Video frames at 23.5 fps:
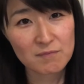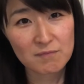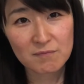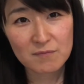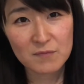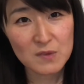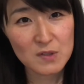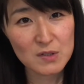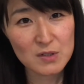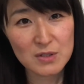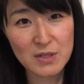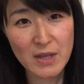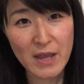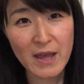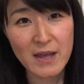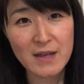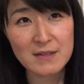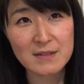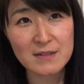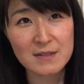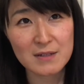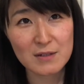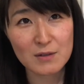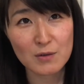Just
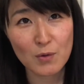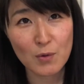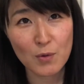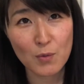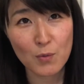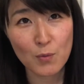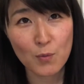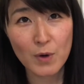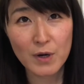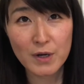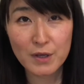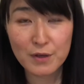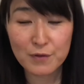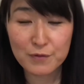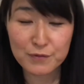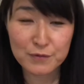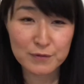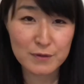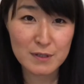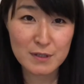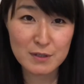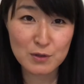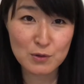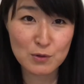ask, what if
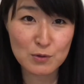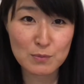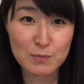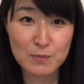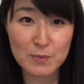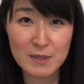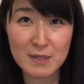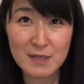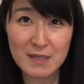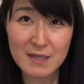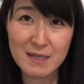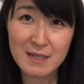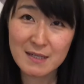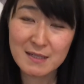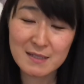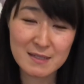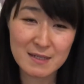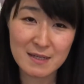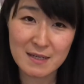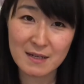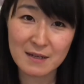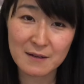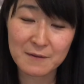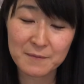this could be
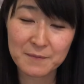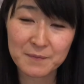easy?